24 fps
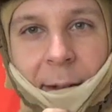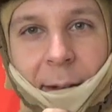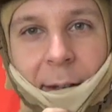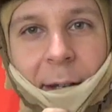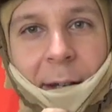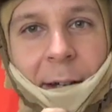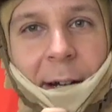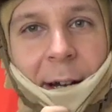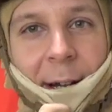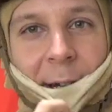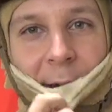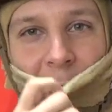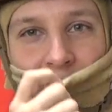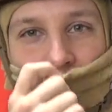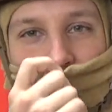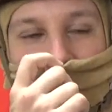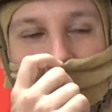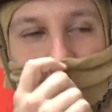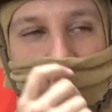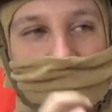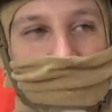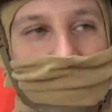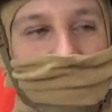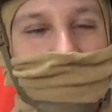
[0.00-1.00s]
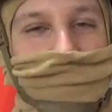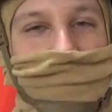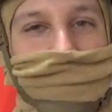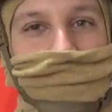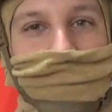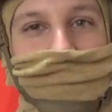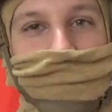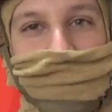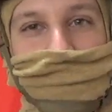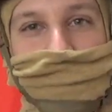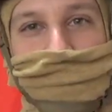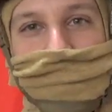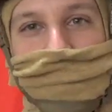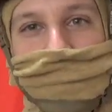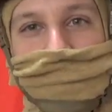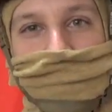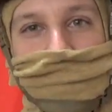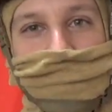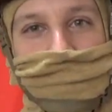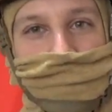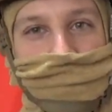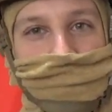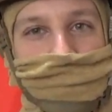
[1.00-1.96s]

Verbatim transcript: you're not gonna like burn,